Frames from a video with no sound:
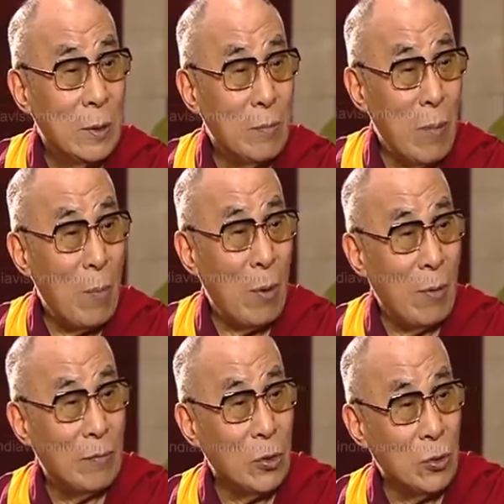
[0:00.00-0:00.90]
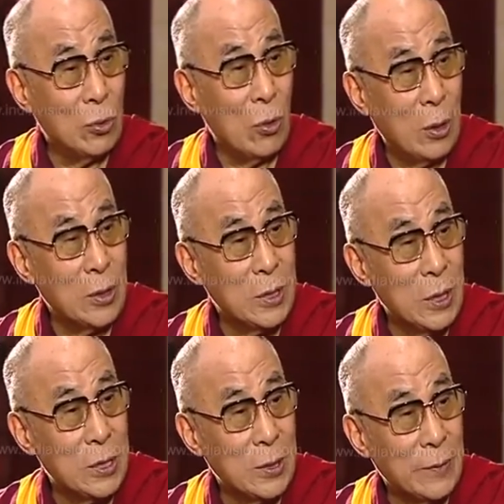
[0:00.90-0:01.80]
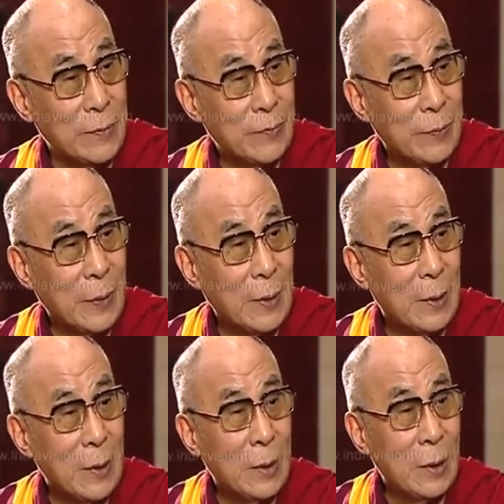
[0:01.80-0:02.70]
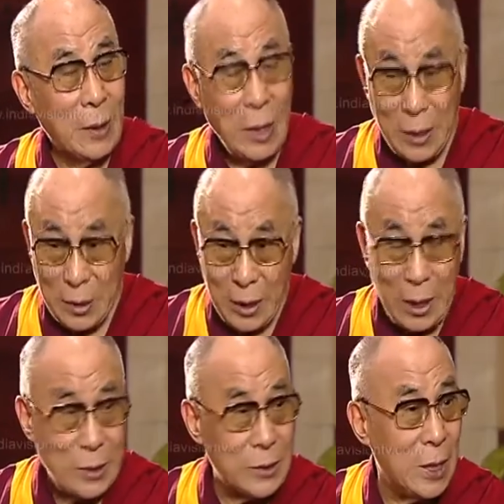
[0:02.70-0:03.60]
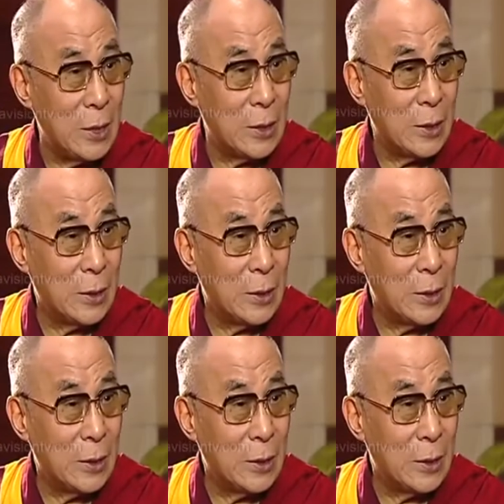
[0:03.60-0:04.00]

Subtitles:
members of the youth organization, I think they understand.